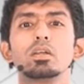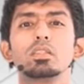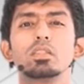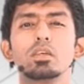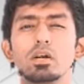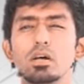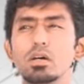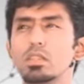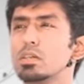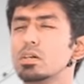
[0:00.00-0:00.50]

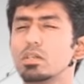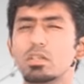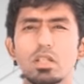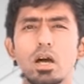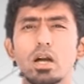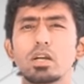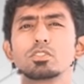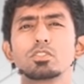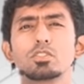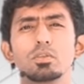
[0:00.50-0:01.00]
The earth
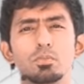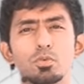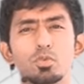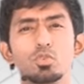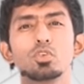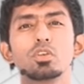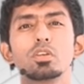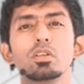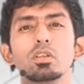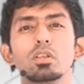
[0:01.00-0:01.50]
attracts the
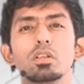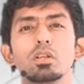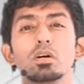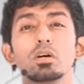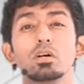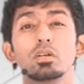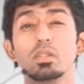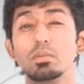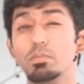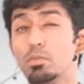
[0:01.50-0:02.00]
moon.
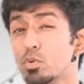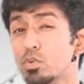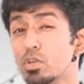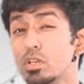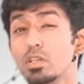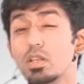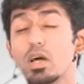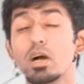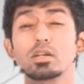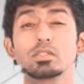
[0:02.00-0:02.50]
The moon
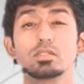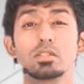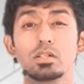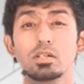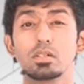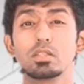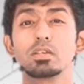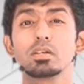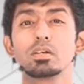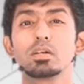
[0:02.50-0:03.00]
attracts the
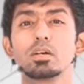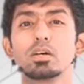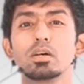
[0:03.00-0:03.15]
earth.